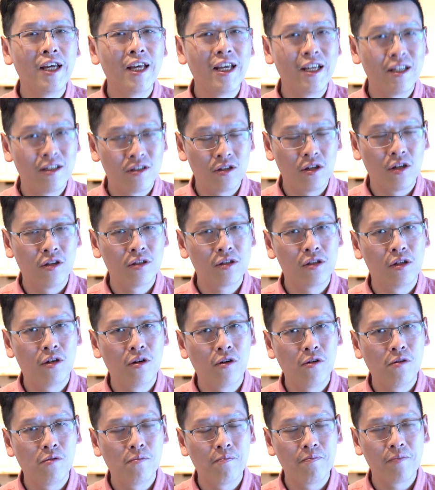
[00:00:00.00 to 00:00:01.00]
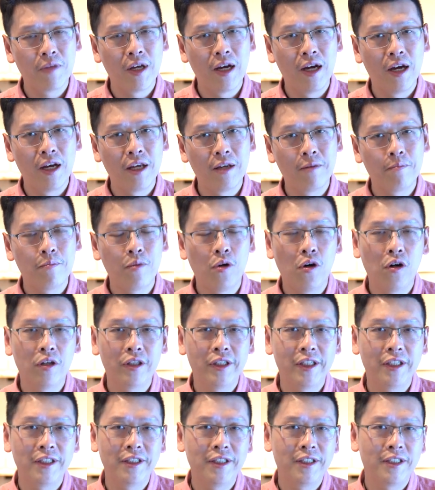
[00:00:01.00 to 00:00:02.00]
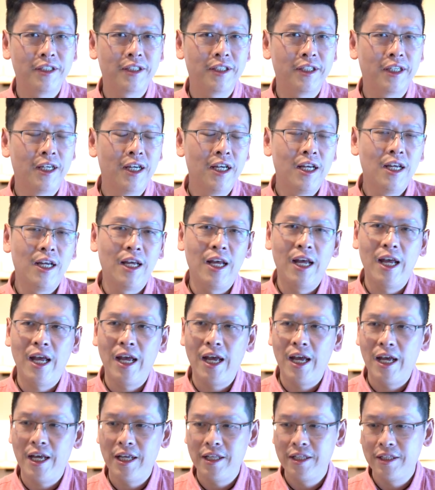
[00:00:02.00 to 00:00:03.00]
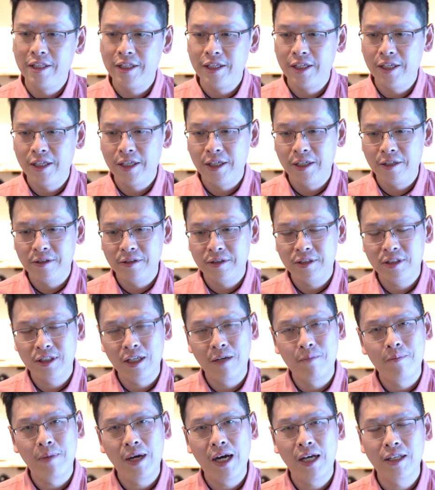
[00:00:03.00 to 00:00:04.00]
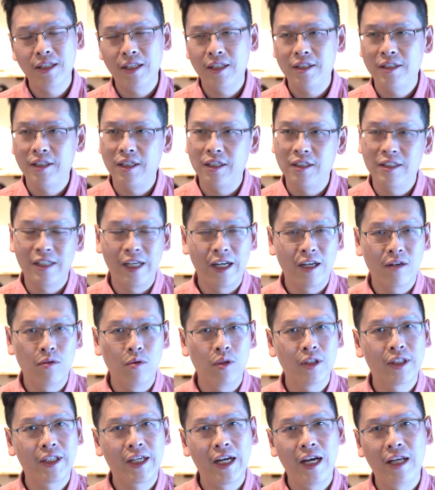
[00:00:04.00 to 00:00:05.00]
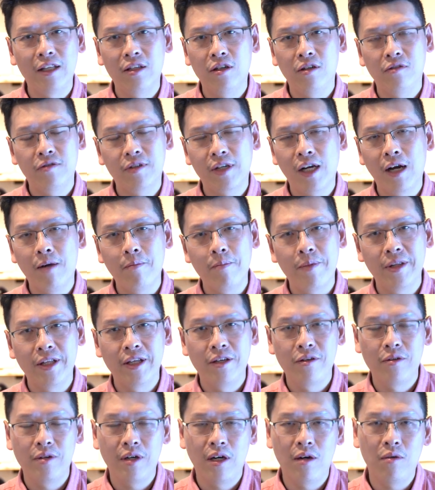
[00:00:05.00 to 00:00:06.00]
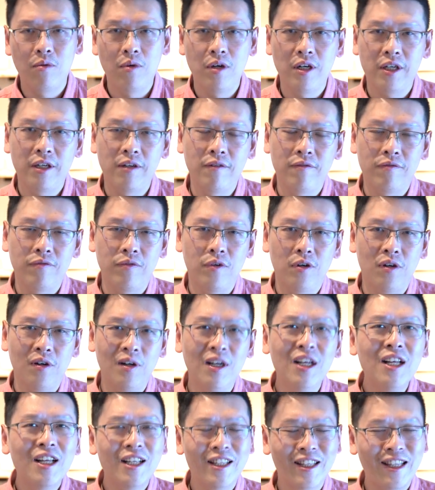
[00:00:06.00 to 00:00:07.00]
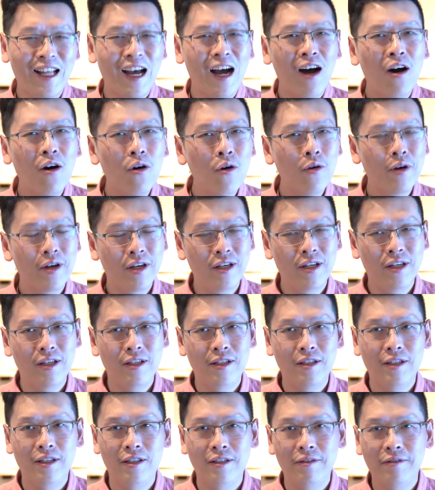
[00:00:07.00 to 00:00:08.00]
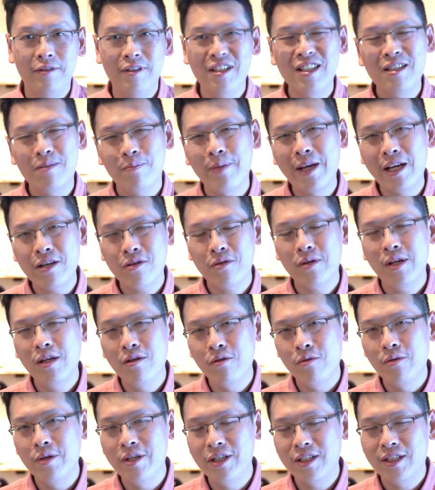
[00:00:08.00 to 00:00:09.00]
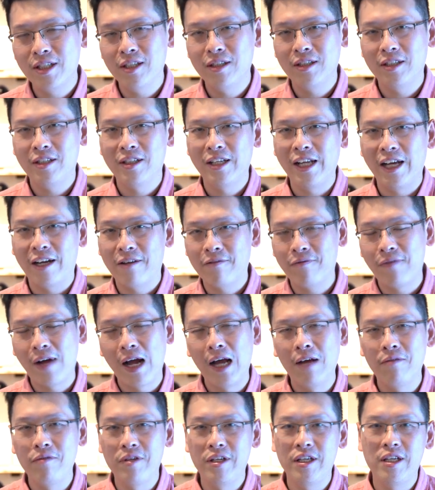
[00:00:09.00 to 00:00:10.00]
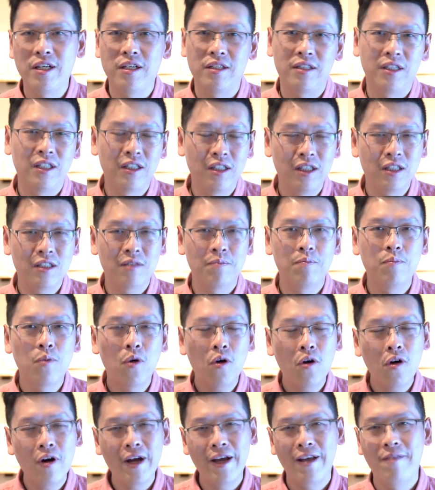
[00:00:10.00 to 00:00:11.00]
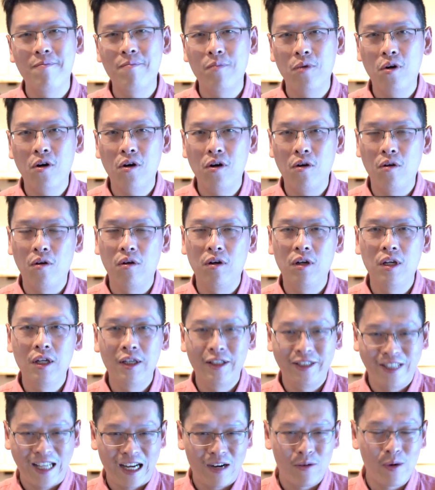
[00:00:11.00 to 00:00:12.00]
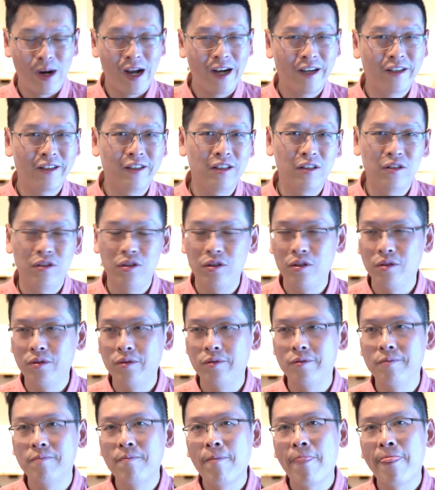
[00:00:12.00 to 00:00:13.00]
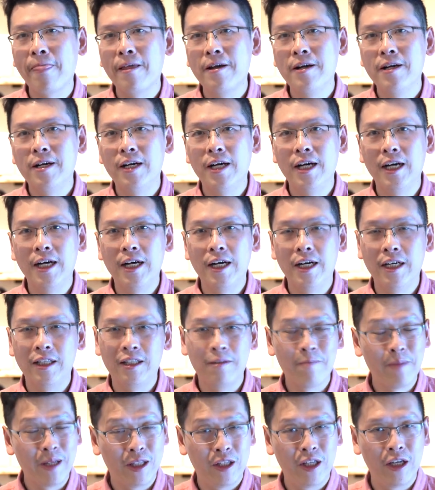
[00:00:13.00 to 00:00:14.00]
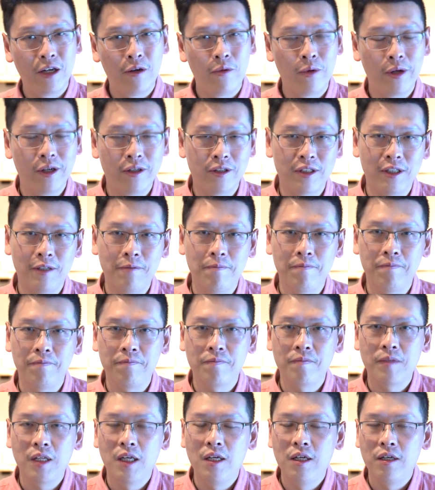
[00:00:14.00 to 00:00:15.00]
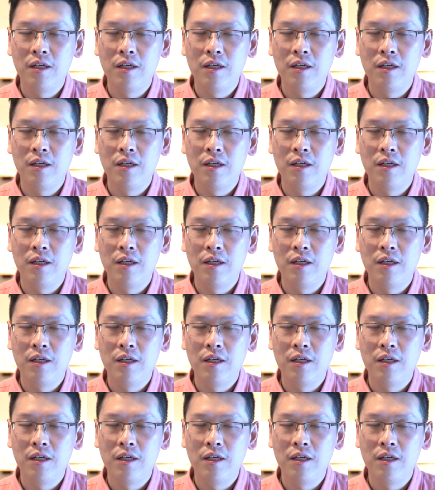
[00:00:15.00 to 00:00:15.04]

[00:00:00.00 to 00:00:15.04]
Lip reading: is also important, and some other things like what kind of company you are working for. Now, especially recent like 5 years, it is more and more direct to the materialism,